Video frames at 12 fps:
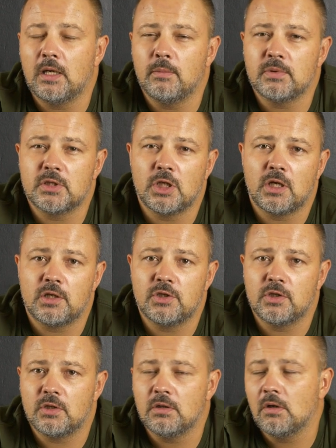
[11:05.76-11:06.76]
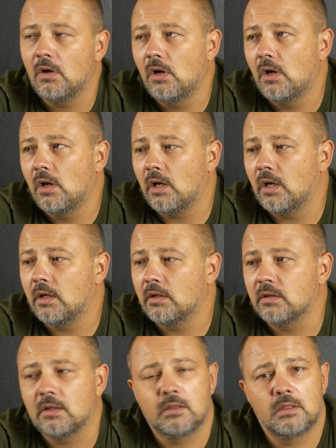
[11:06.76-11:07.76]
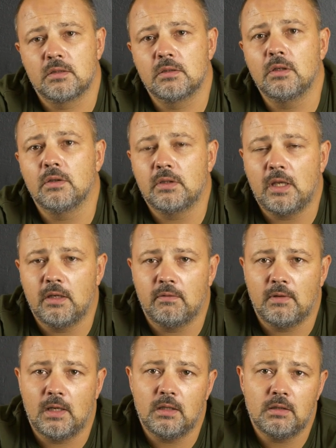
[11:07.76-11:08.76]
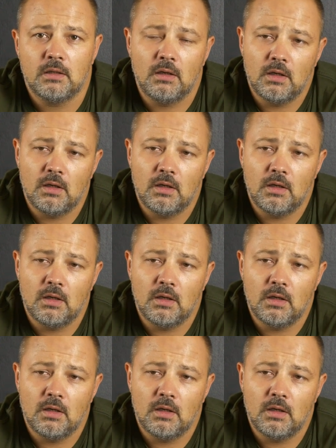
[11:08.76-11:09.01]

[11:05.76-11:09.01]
amps charger, and it is don't take that.